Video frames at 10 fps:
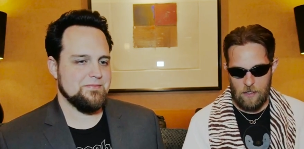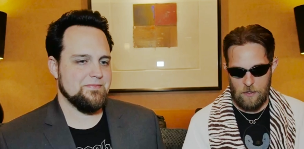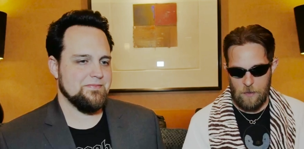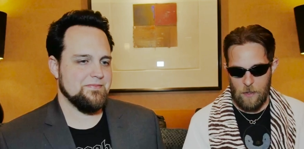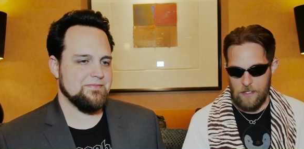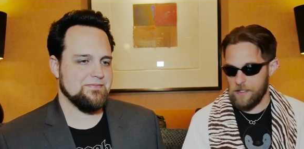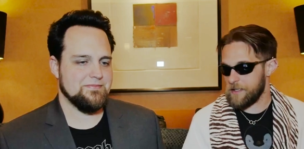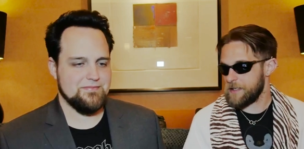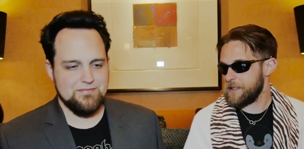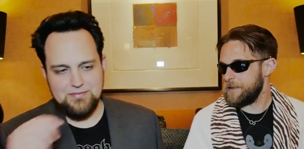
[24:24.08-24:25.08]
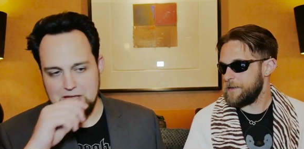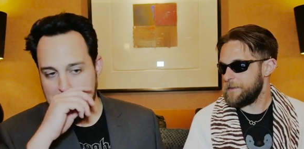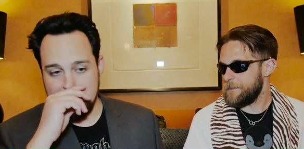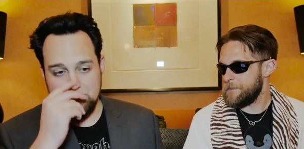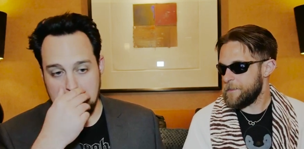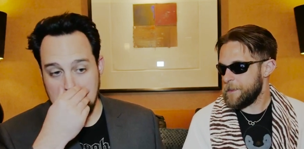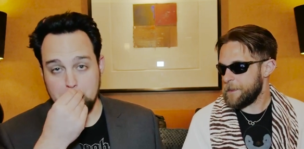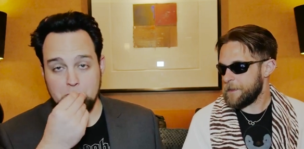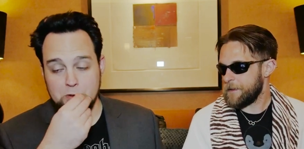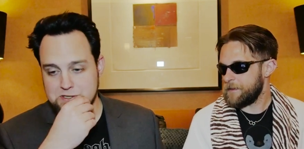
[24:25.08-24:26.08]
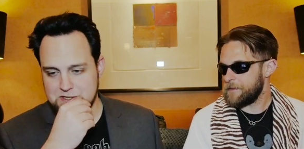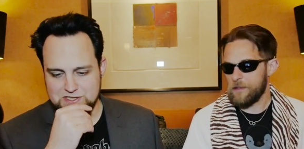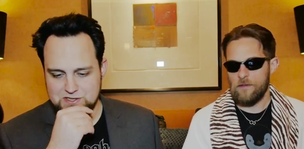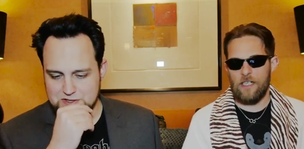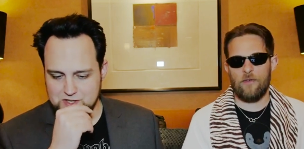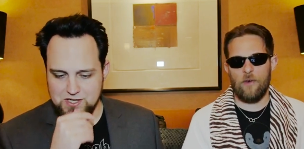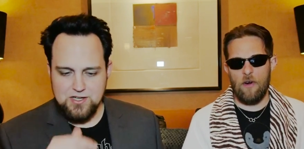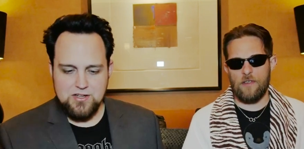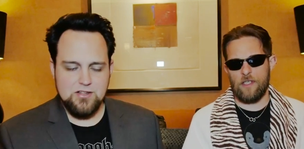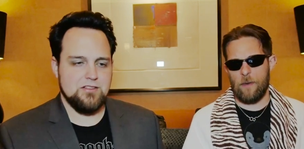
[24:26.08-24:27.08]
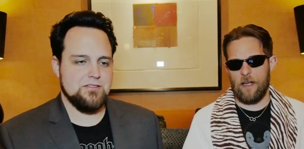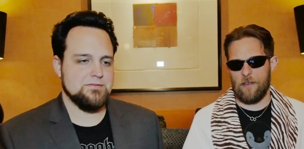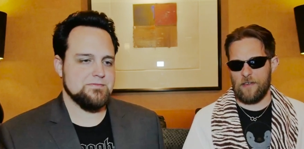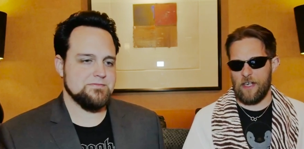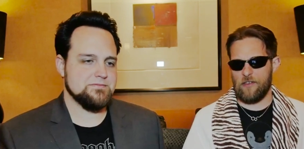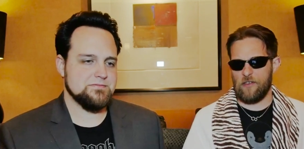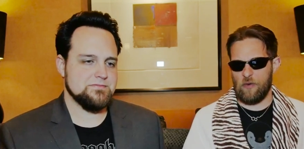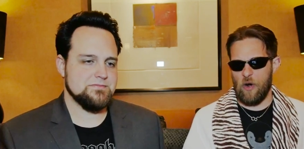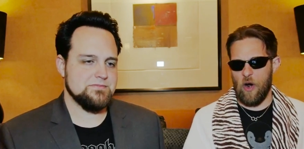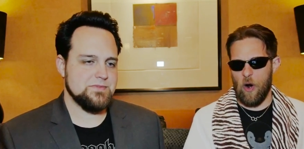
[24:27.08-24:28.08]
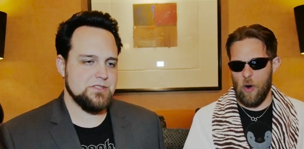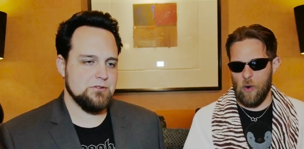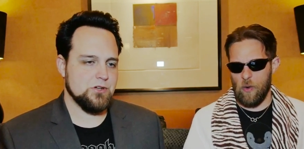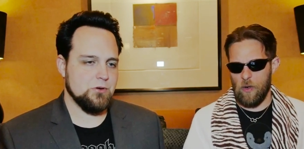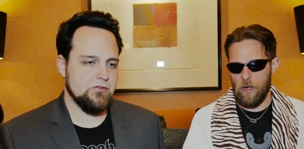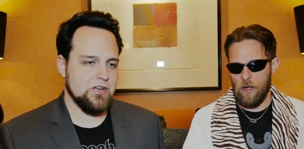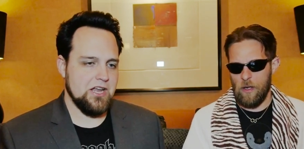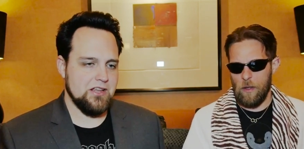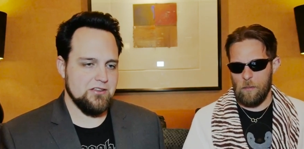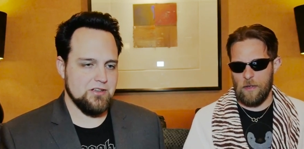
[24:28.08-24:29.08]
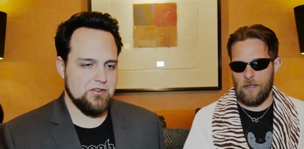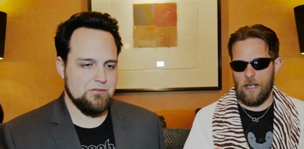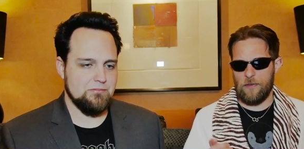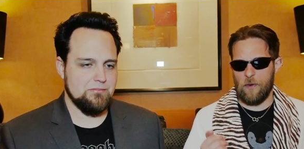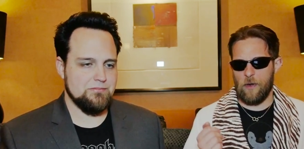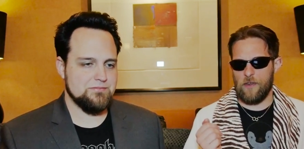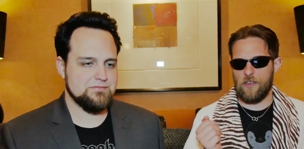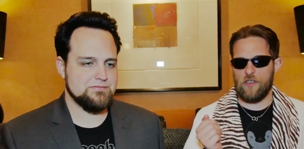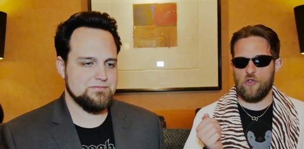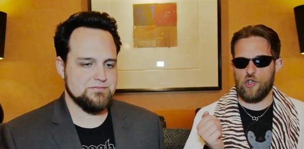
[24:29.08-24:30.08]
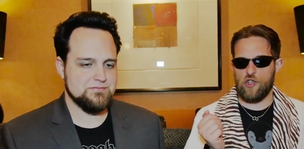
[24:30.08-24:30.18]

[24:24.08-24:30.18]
Speaker 1: said in response to this.
Speaker 2: Yeah, yeah, of course. He's, he's like, of
Speaker 1: course you pay all the taxes you owe. You equivocating son but not the ones that